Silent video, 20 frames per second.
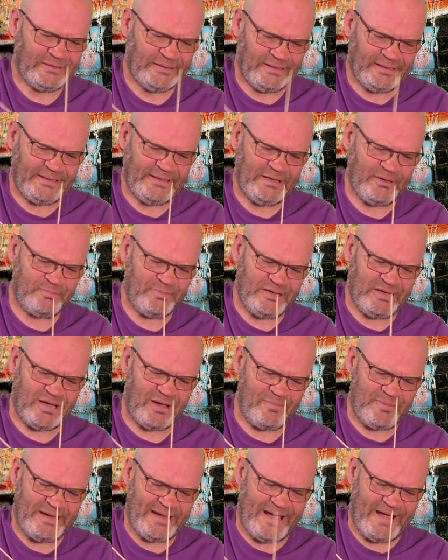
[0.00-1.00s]
and they'll be
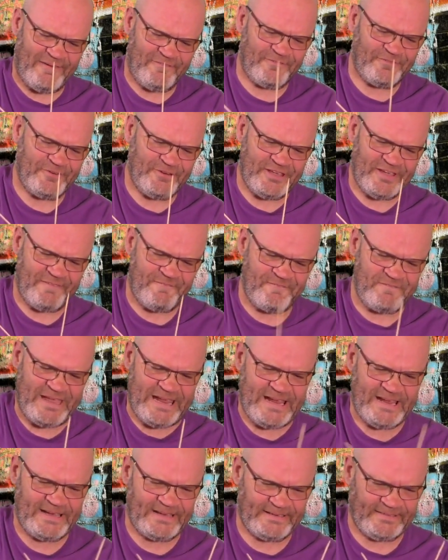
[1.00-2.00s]
coming out through your
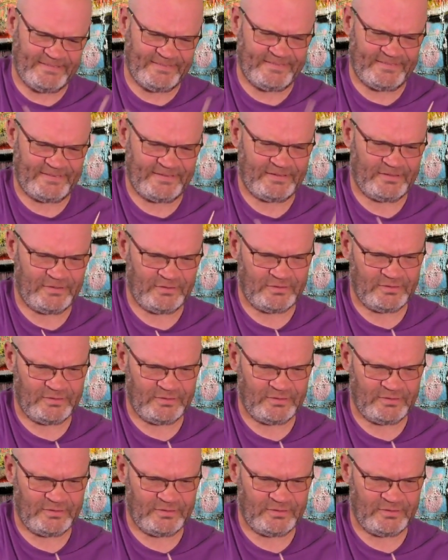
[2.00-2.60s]
fingers.